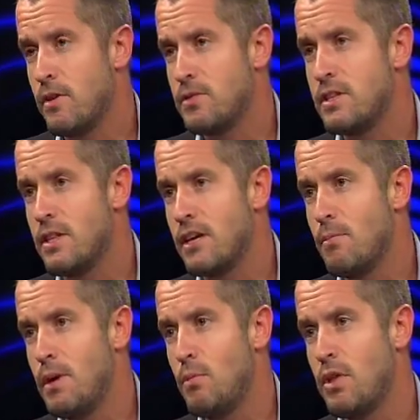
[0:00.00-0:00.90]
obviously they
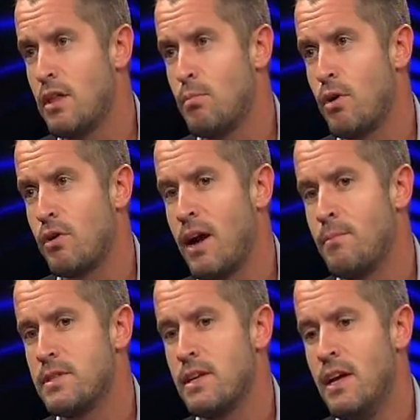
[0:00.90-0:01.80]
compete with other
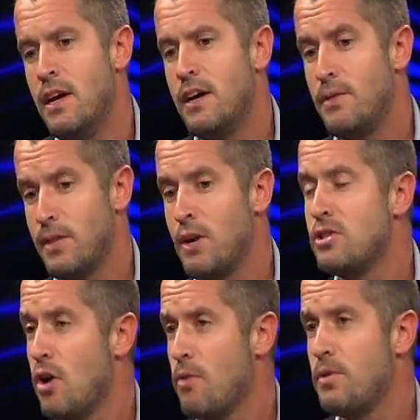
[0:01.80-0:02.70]
programs. And if they're going
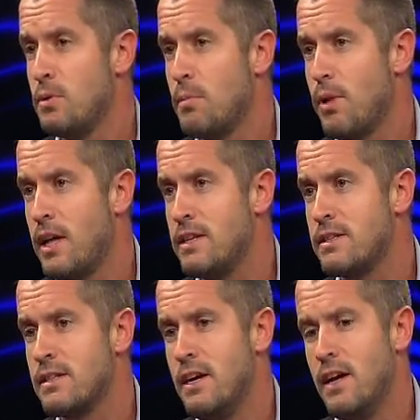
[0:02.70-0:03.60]
to offer you a
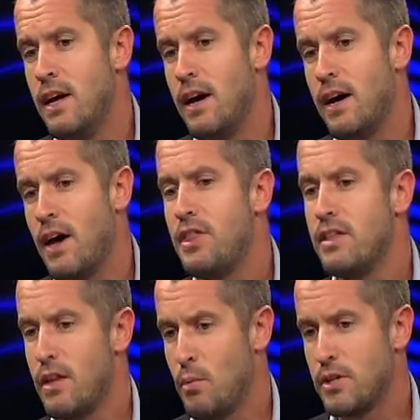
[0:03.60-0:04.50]
place, I think
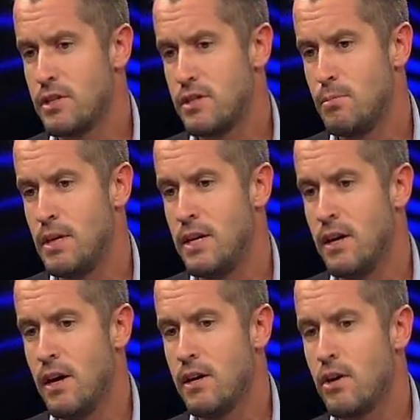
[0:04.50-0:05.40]
they want to be
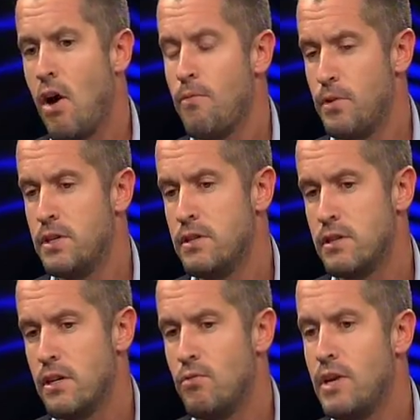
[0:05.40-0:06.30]
confident
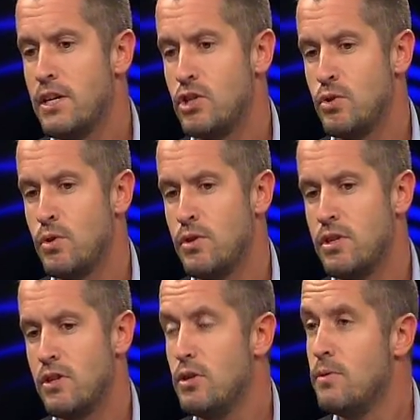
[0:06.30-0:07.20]
and reassured
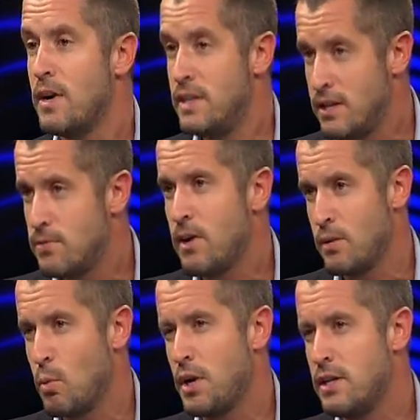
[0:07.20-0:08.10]
that you've identified
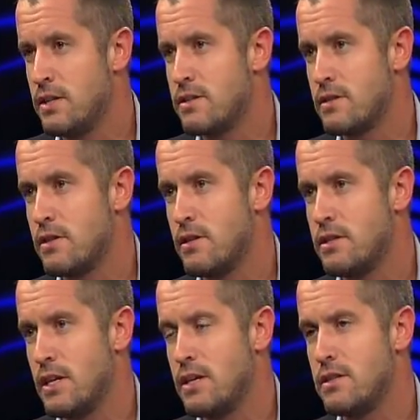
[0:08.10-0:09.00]
what it is that
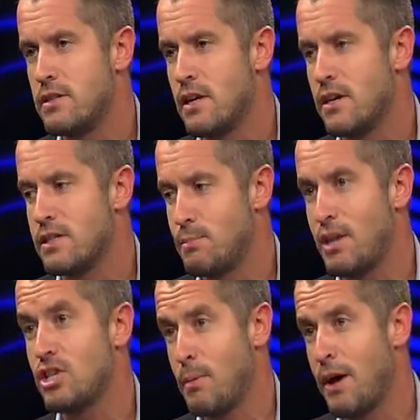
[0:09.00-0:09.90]
is
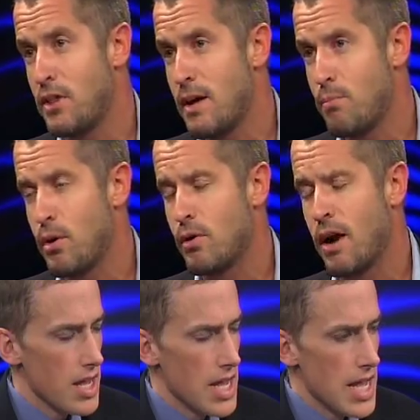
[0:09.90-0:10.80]
special about their
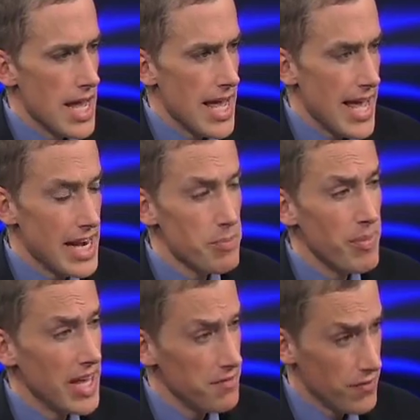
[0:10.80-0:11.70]
program. Any
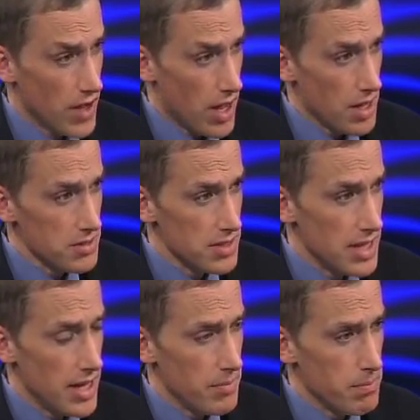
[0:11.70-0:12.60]
pitfalls
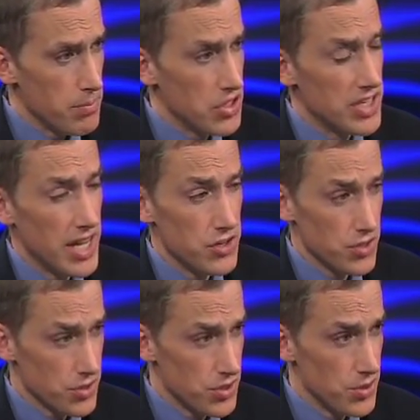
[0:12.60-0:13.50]
that
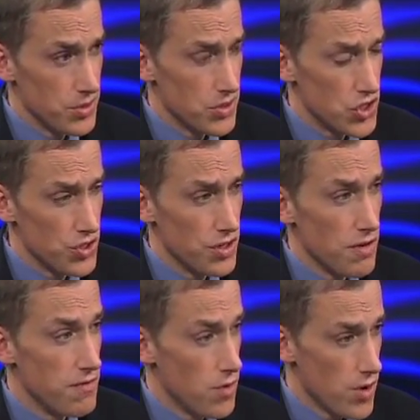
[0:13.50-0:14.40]
potential students should
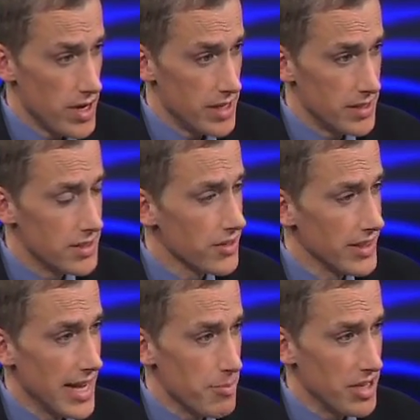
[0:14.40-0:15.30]
avoid during
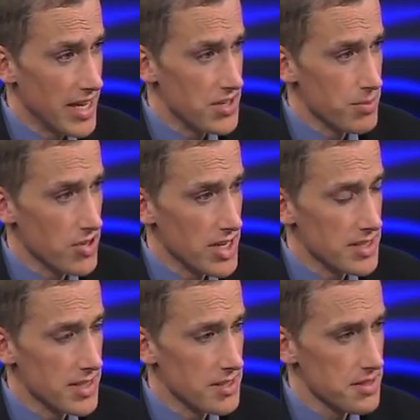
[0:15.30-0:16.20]
the application
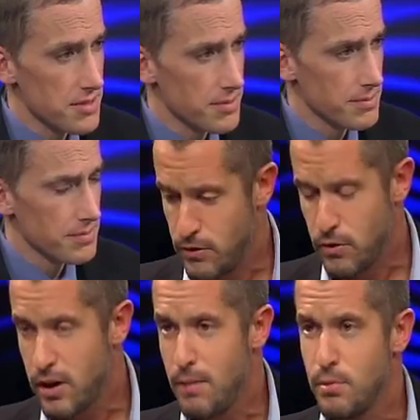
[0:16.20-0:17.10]
process? There are a
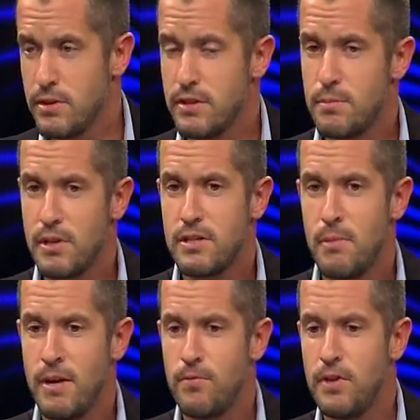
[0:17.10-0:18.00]
couple that spring to
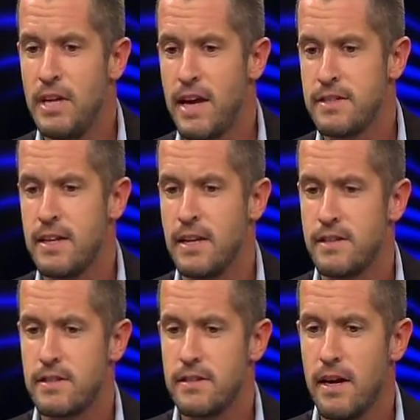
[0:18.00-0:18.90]
mind for the
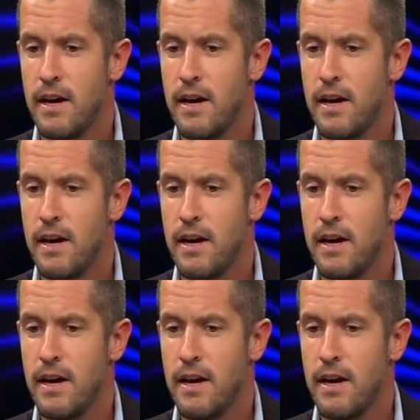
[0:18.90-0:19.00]
essays.